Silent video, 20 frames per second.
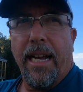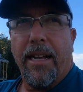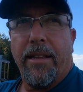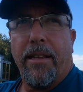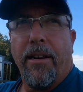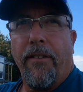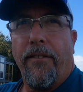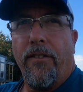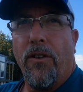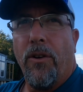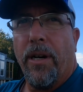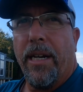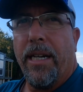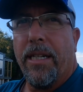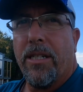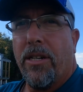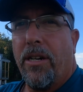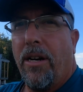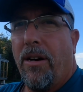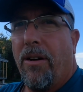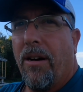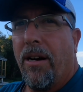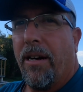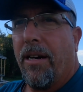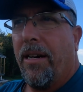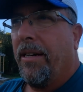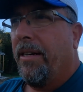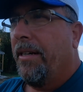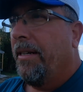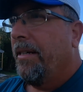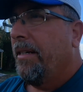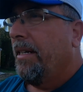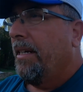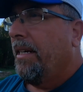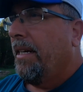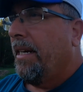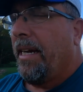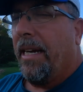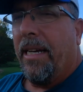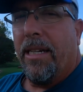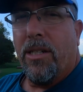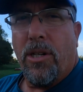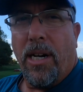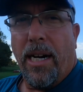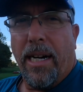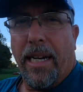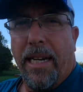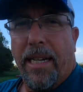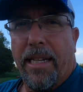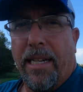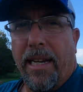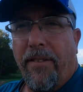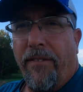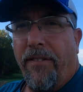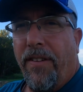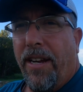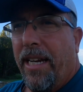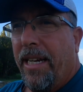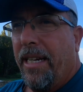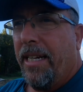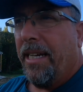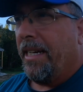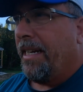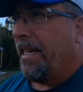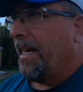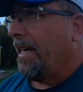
out there before it gets dark and try to get that feed in